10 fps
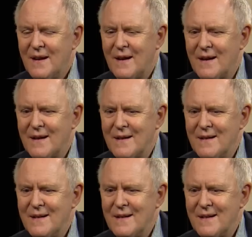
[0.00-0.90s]

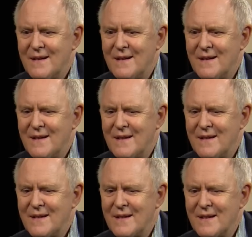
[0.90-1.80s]

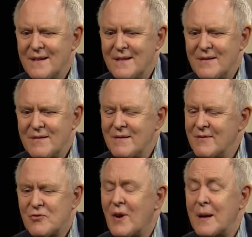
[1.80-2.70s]

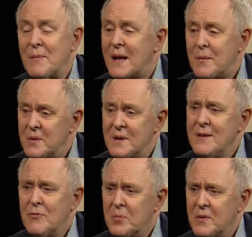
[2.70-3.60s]
Try to make it
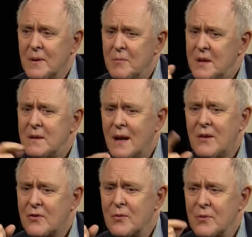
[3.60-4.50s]
believable. I mean,
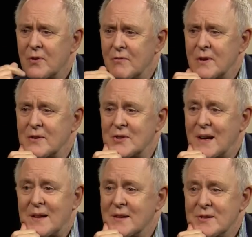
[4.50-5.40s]
Dexter was a real
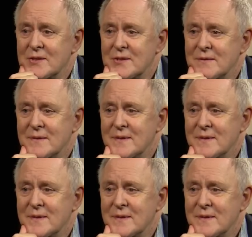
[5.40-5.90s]
challenge.